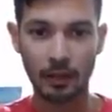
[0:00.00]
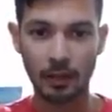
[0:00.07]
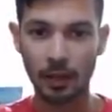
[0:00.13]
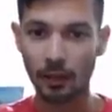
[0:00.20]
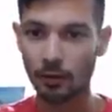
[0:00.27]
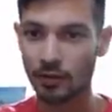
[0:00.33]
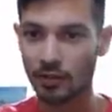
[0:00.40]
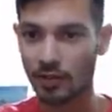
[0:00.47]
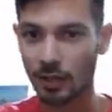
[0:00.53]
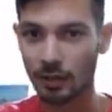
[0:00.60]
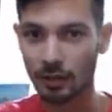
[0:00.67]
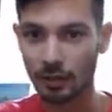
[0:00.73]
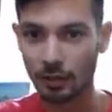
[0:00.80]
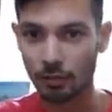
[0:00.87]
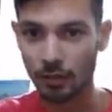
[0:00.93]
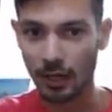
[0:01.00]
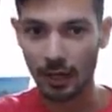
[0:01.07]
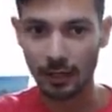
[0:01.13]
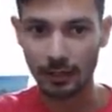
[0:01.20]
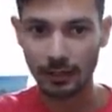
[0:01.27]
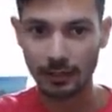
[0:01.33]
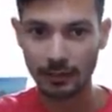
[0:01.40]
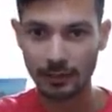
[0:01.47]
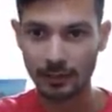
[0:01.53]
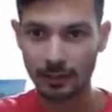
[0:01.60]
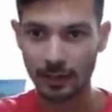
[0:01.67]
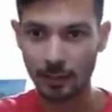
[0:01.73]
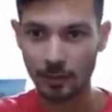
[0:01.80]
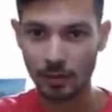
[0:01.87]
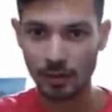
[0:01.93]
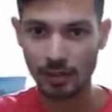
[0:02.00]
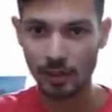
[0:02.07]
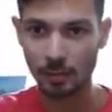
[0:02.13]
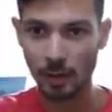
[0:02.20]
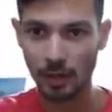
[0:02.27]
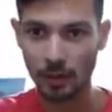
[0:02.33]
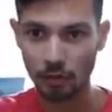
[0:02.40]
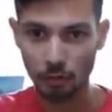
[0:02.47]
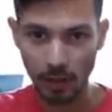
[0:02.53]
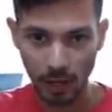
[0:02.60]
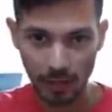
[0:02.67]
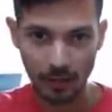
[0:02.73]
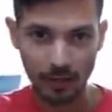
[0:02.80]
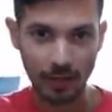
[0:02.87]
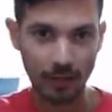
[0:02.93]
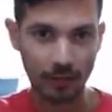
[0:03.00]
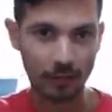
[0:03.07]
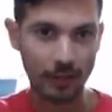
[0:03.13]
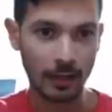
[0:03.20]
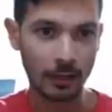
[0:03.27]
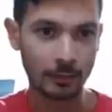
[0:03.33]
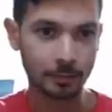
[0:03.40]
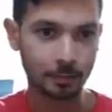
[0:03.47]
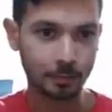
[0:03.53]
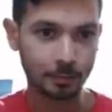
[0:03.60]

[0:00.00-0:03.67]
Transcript: I also sell in the U K. Um, so this is my U K account now.